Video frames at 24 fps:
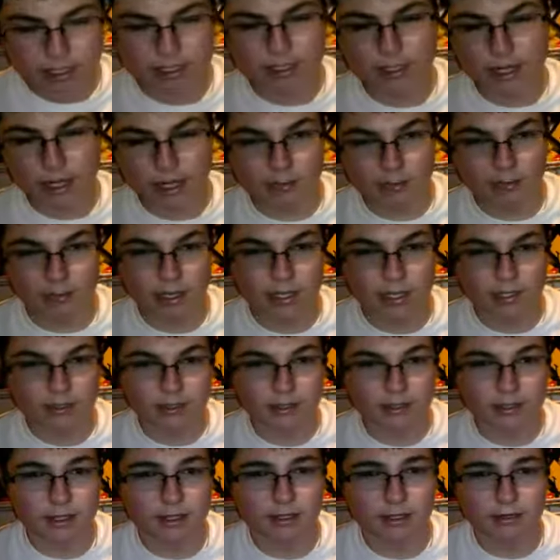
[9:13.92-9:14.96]
basically any place
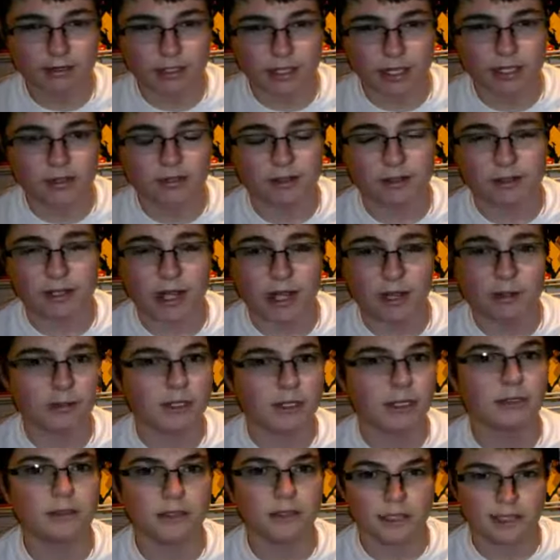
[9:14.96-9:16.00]
that sells Genesis
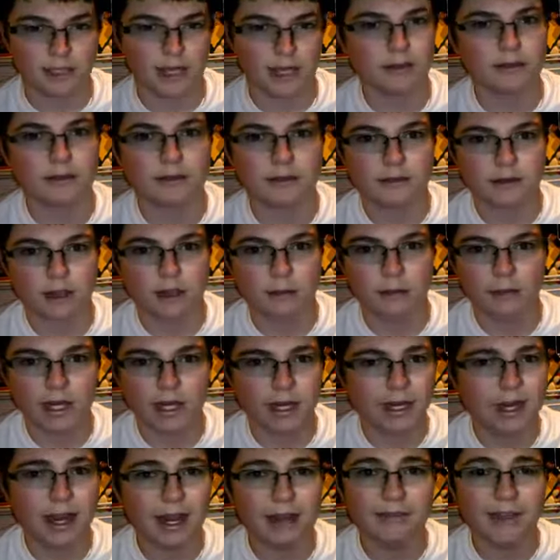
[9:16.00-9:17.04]
games at least has some.
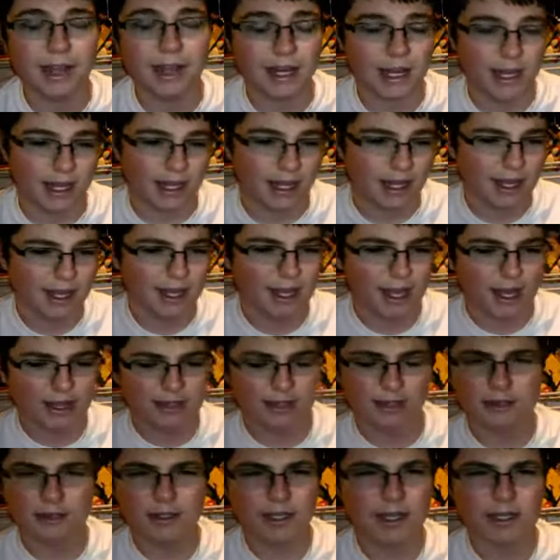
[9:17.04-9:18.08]
They didn't have any. I
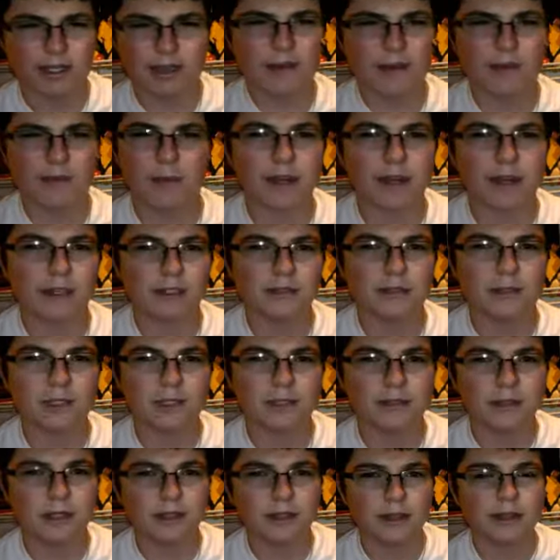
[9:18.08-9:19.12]
said, do you guys have any boxed
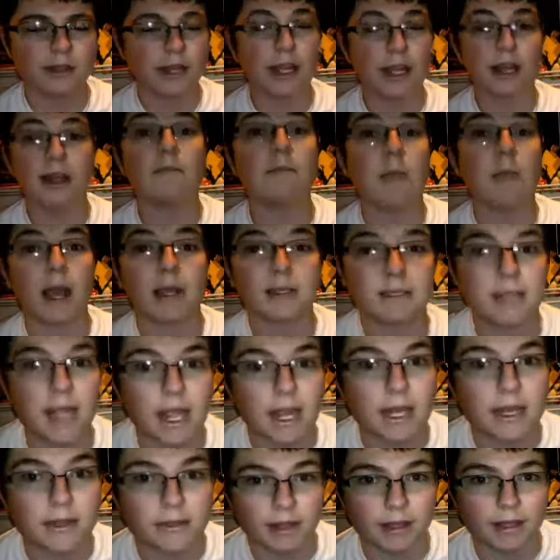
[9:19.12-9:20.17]
ones or anything? They didn't have boxed
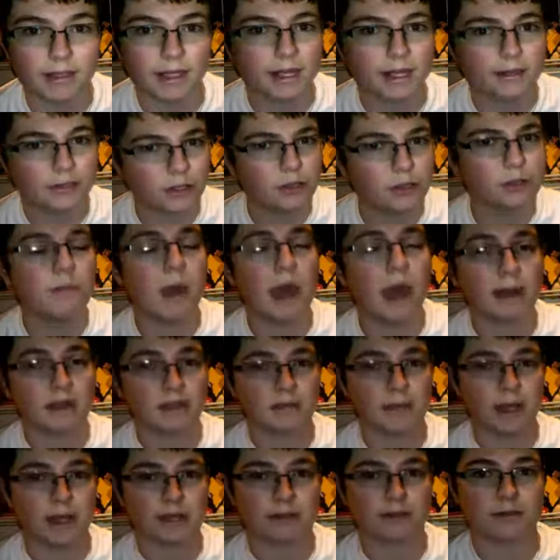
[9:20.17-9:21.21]
anything. They had two
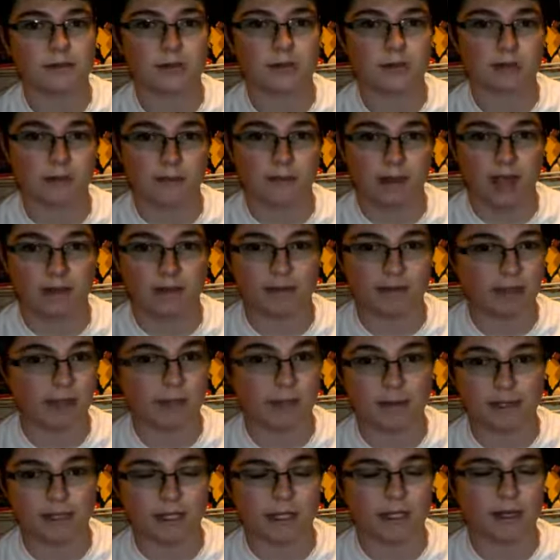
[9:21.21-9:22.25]
boxed Master System games.
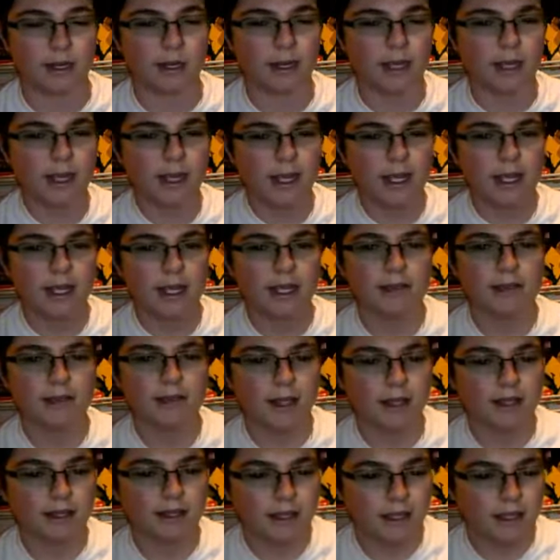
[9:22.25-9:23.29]
That was it. And he
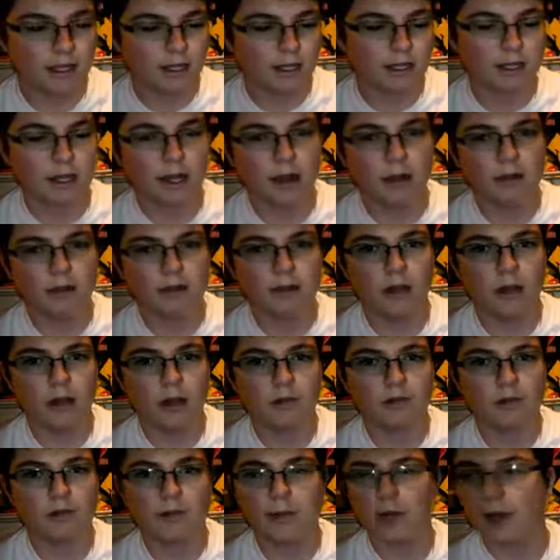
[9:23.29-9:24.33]
said, oh,
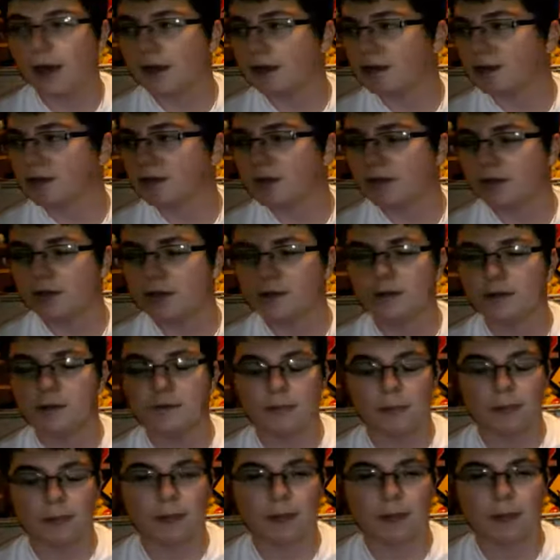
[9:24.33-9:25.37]
no, to be honest with you,
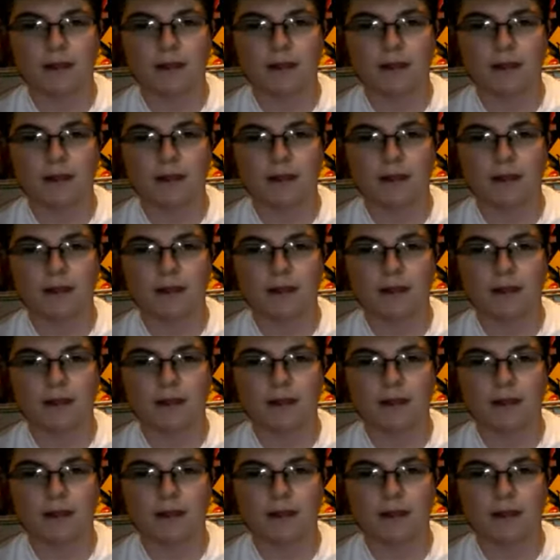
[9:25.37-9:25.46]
